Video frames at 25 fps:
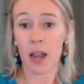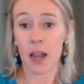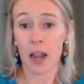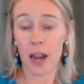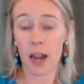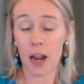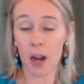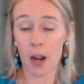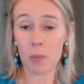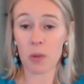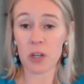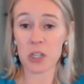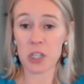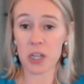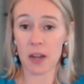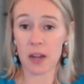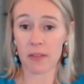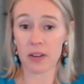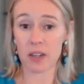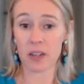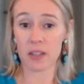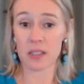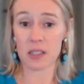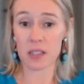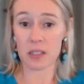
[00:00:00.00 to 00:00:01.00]
how much
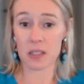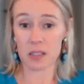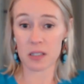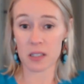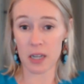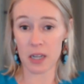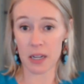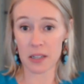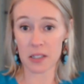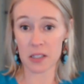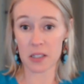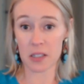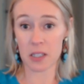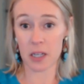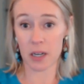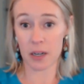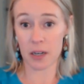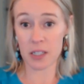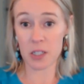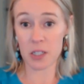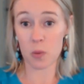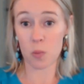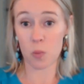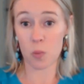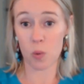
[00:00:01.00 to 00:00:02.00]
evidence is necessary to